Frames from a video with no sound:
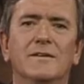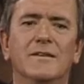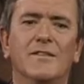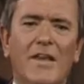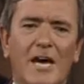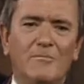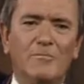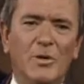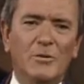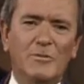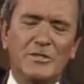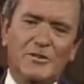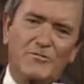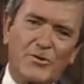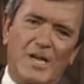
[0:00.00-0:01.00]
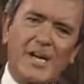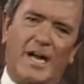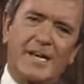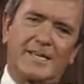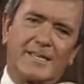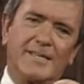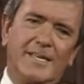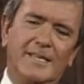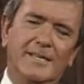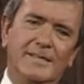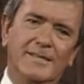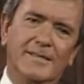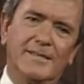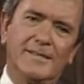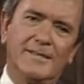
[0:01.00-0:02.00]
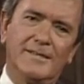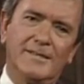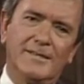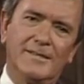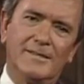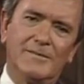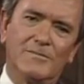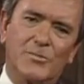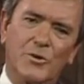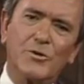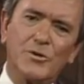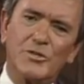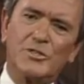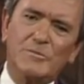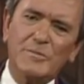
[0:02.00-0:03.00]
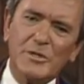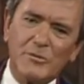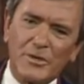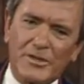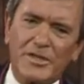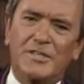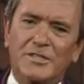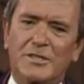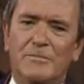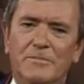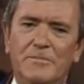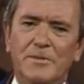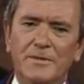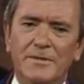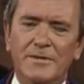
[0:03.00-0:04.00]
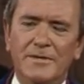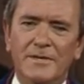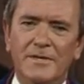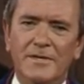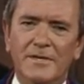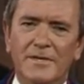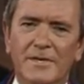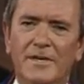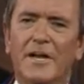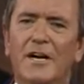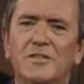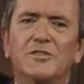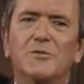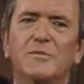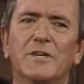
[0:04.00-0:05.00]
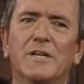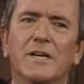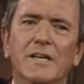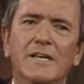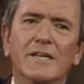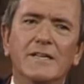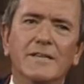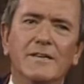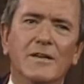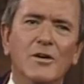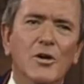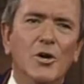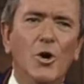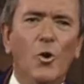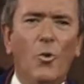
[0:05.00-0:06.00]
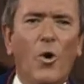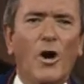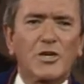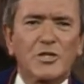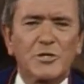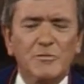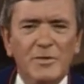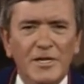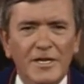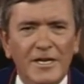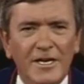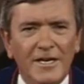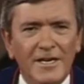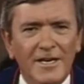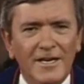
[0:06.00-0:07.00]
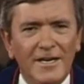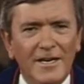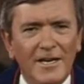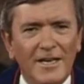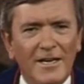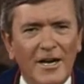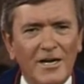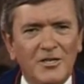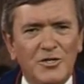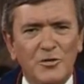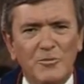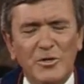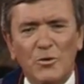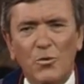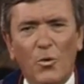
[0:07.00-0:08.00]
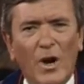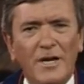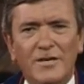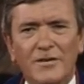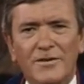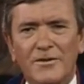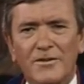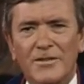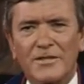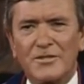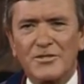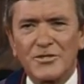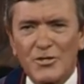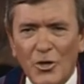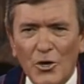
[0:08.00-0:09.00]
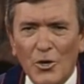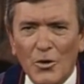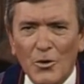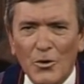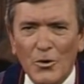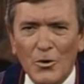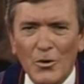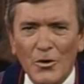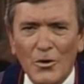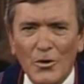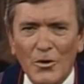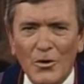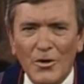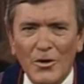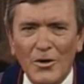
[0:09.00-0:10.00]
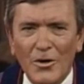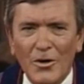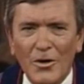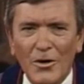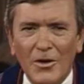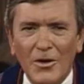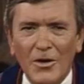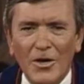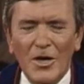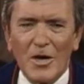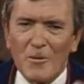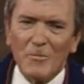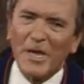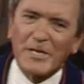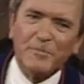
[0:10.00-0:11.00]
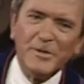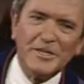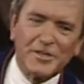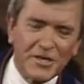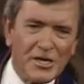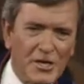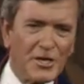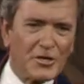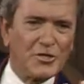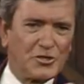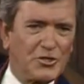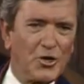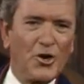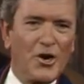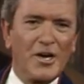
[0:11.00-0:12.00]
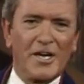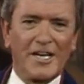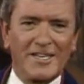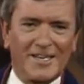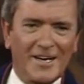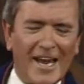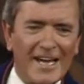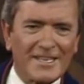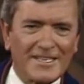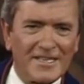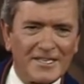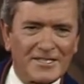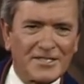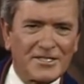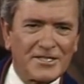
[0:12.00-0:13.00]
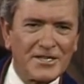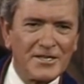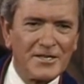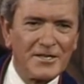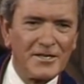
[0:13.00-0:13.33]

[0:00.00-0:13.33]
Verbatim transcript: in that moment of reality, purge me with hyssop, and I shall be clean. Wash me, and I shall be whiter than snow. Make me to hear joy and gladness.